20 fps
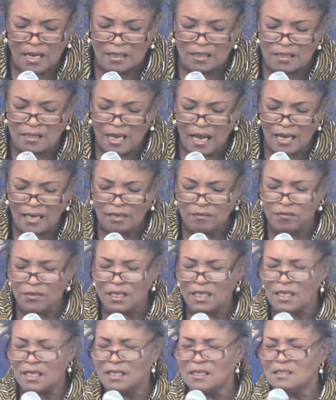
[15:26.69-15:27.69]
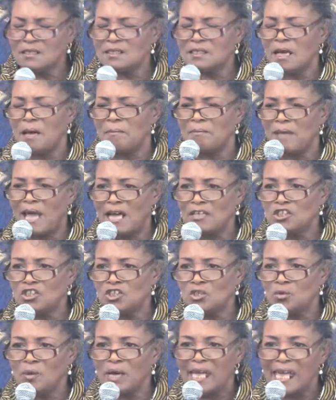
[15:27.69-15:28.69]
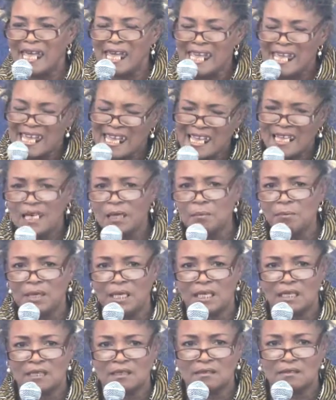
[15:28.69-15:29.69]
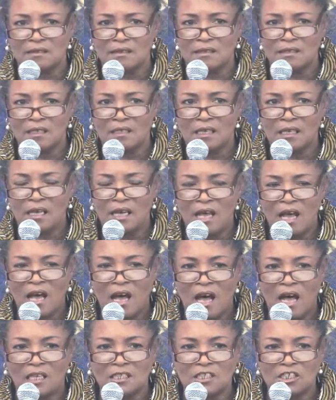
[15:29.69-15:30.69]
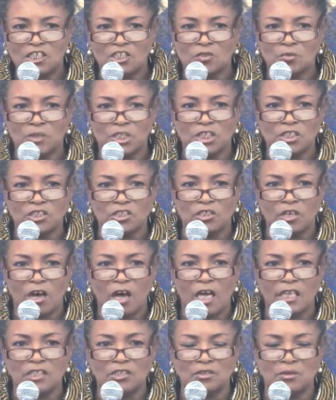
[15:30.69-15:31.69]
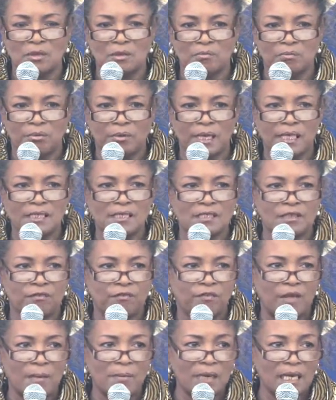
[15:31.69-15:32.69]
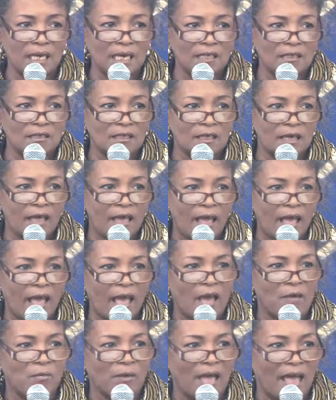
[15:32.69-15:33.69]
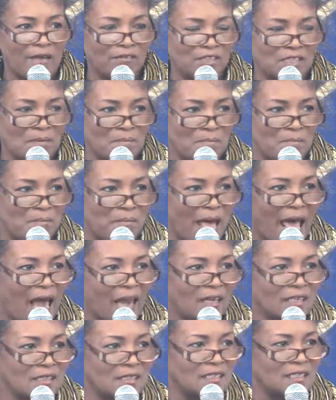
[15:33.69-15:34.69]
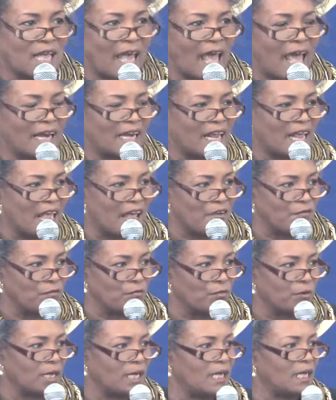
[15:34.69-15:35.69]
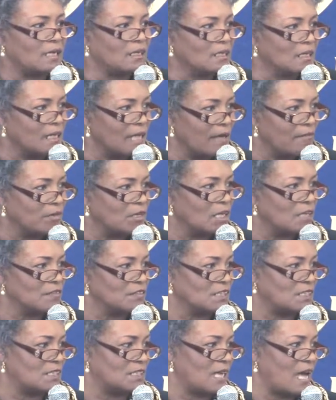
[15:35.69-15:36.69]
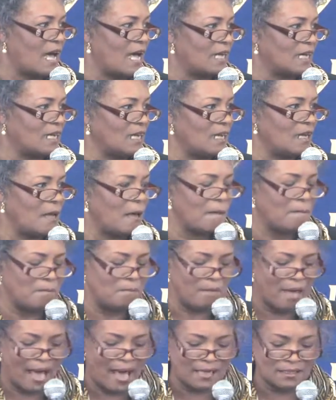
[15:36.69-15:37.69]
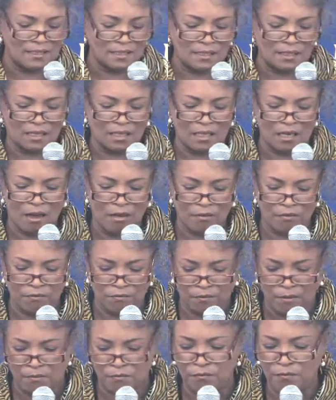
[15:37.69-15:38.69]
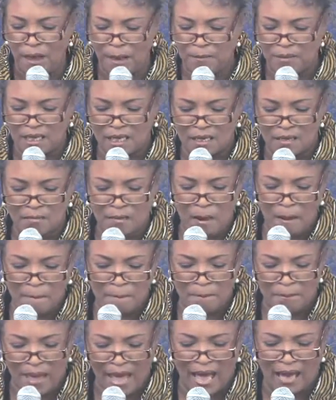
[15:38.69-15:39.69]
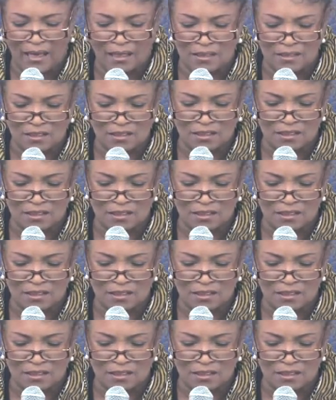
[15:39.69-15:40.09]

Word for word: none of these amount to a hill of beans until we start to embrace the feminine and we have some balance at every level of society, masculine, feminine balance.